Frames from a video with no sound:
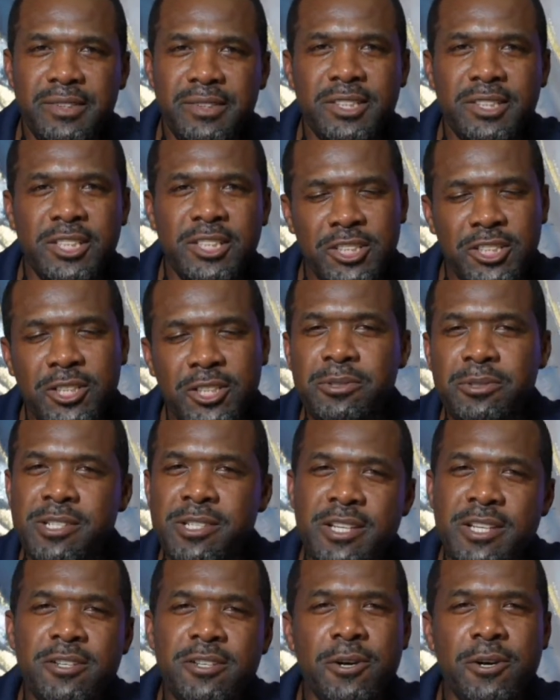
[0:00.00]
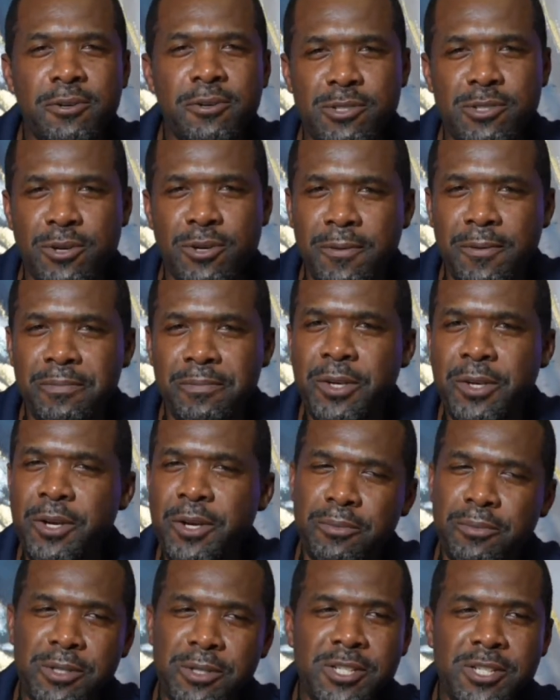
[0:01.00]
The show still goes on.
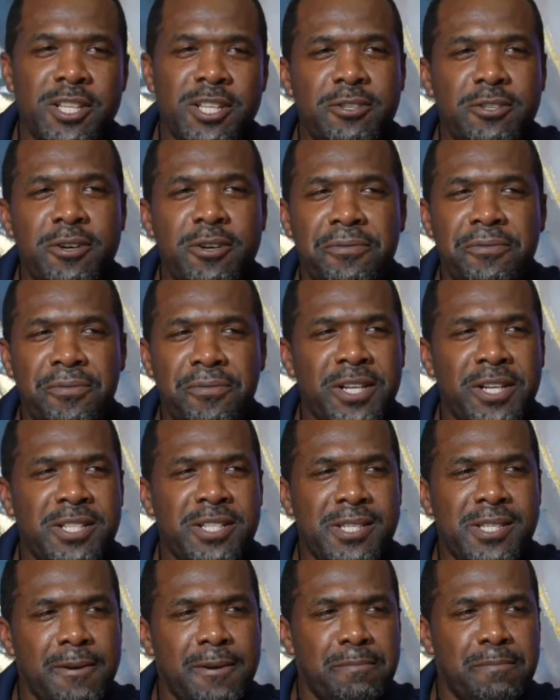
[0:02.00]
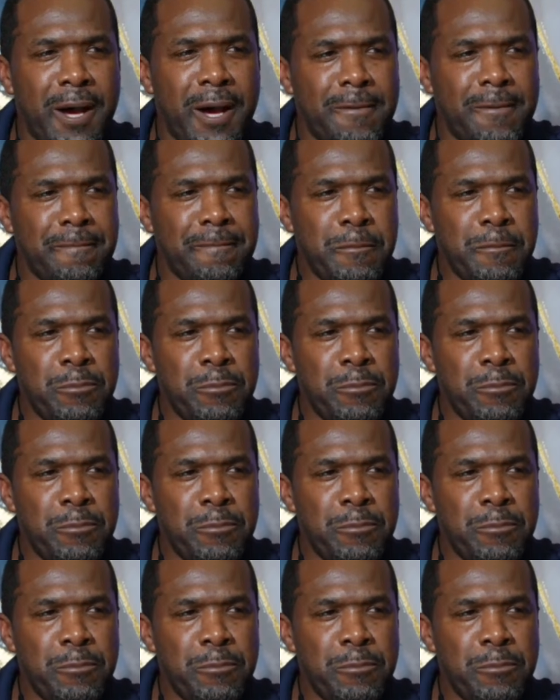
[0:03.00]
We still gonna figure something out.